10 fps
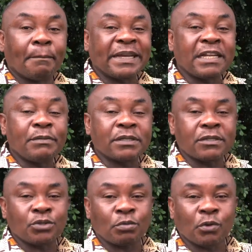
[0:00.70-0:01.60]
My name
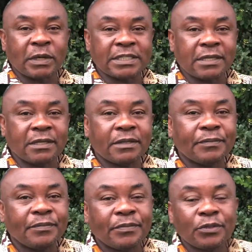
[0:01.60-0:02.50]
is Noble Wadzah,
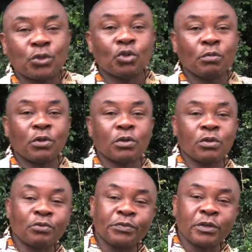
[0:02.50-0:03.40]
Noble
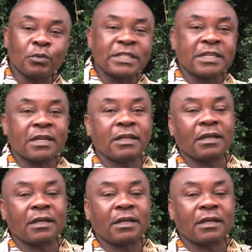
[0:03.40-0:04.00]
Kofi Wadzah.